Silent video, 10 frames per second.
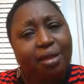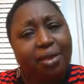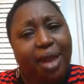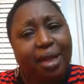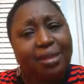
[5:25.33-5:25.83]

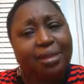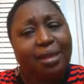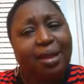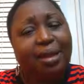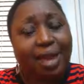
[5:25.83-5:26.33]
that
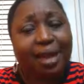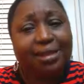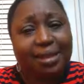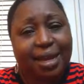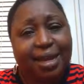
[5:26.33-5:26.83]

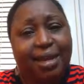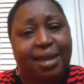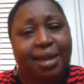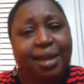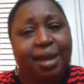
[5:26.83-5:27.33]
that day
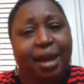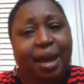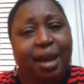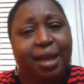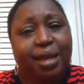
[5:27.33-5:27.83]

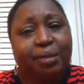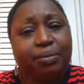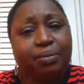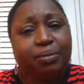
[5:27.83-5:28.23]
I